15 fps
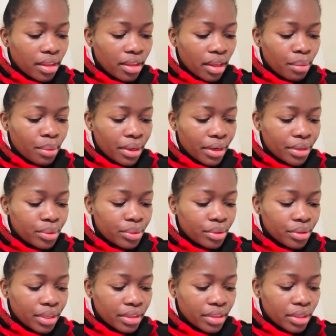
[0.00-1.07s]
Yeah, but I do
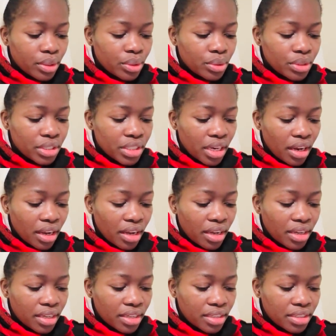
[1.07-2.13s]
know that they do
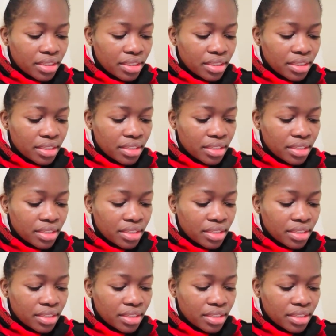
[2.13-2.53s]
charge.